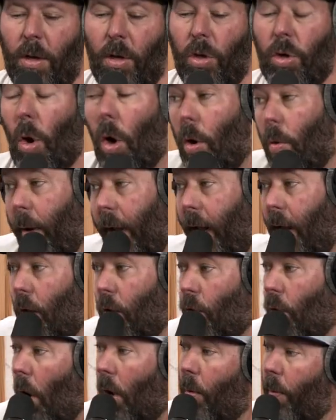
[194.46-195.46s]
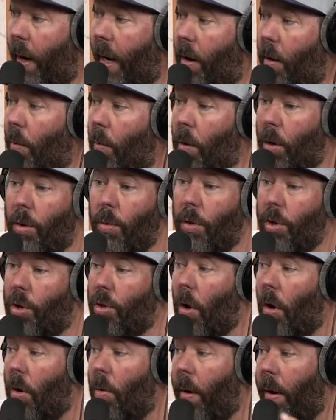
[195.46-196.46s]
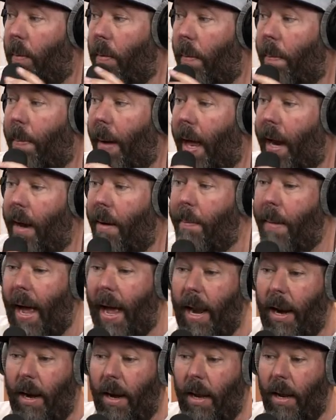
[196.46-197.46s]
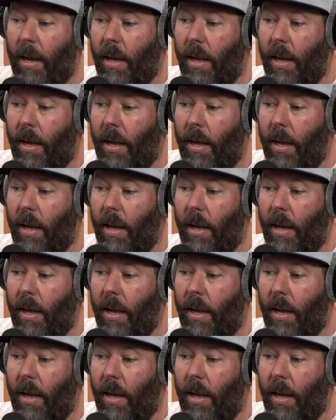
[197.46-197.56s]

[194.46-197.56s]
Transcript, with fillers: Shark Week. Shark Week. We're doing Shark Week with Ben and Matt.